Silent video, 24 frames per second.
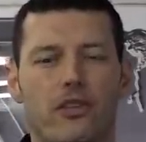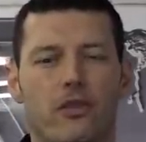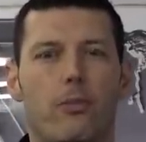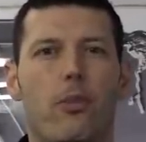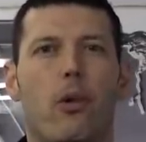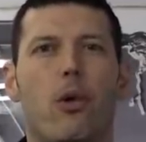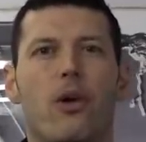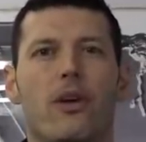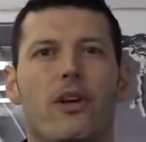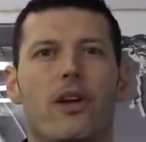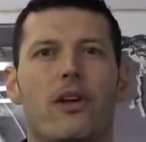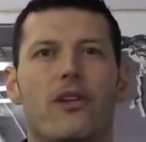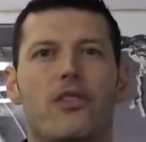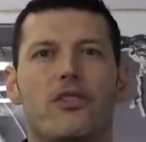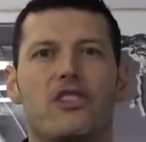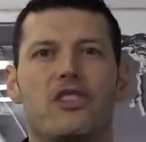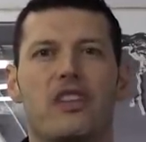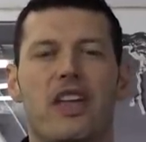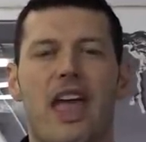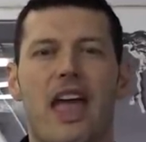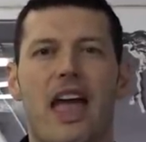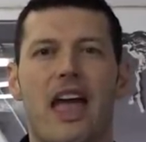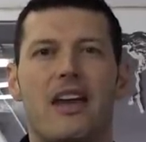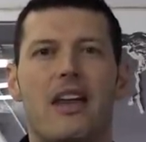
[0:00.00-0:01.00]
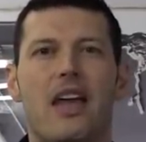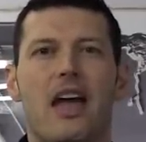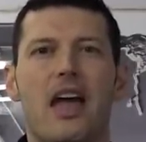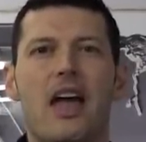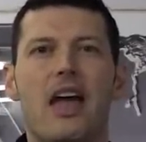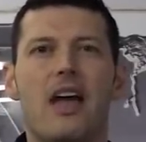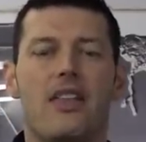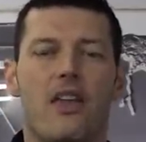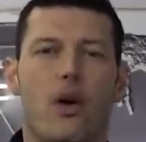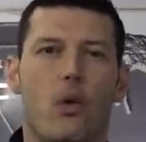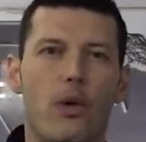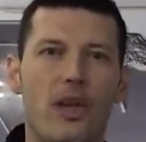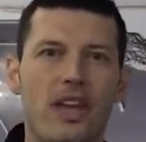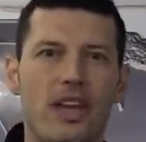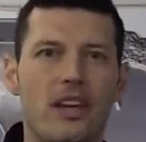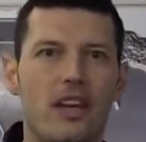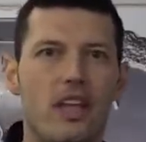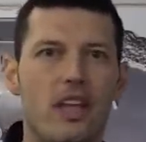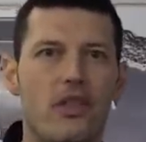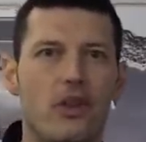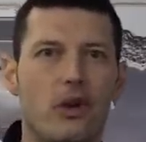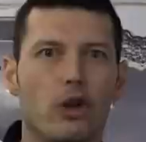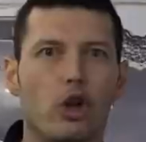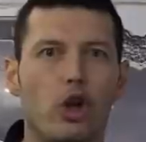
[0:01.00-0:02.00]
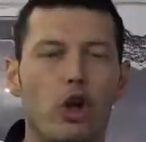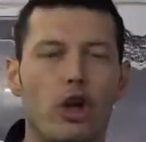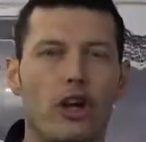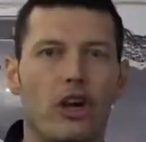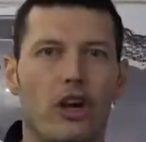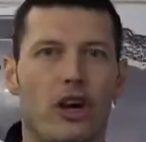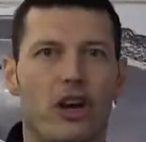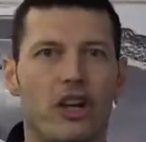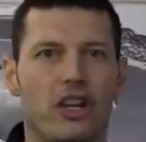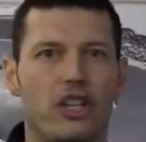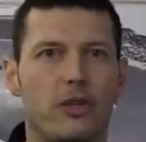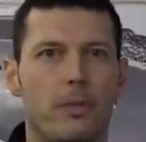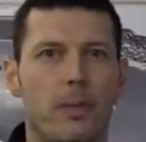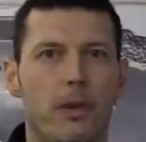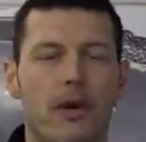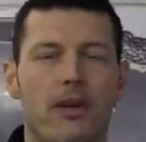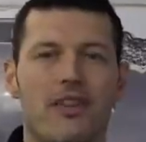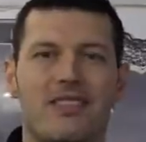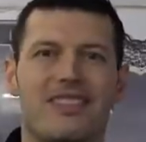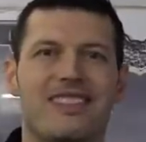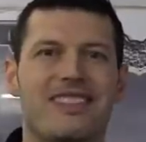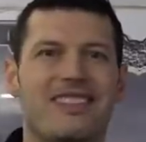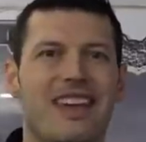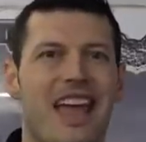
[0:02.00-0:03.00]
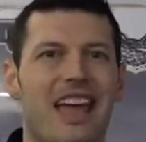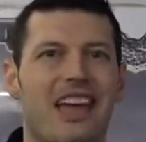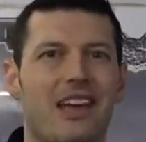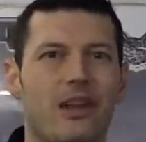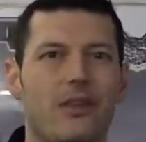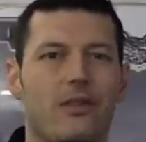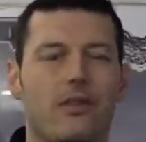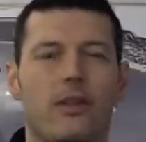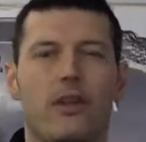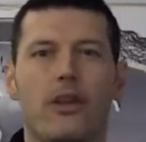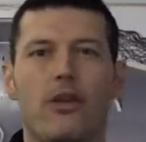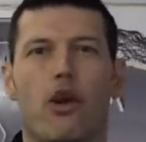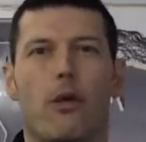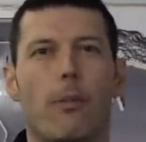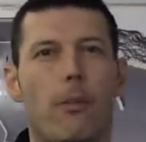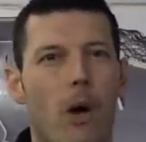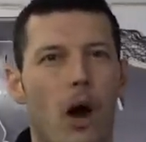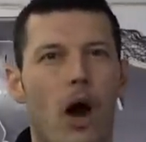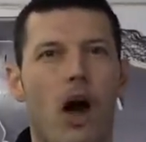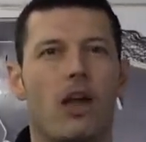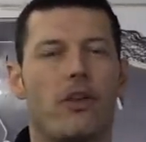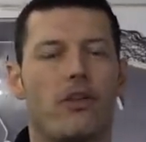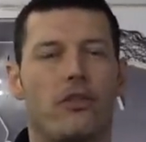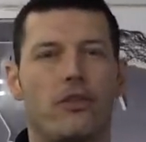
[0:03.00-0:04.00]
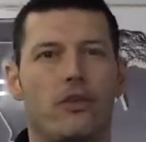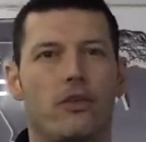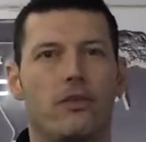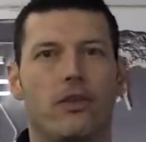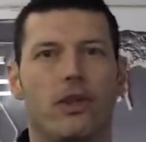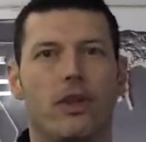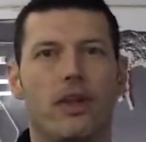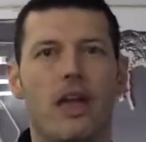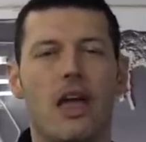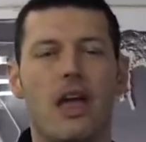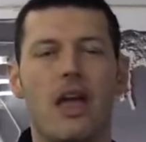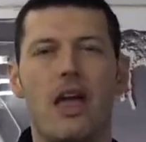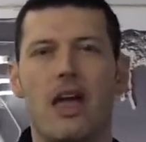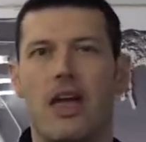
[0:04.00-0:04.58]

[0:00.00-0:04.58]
it's important to understand that we can either look at an experience negatively or positively,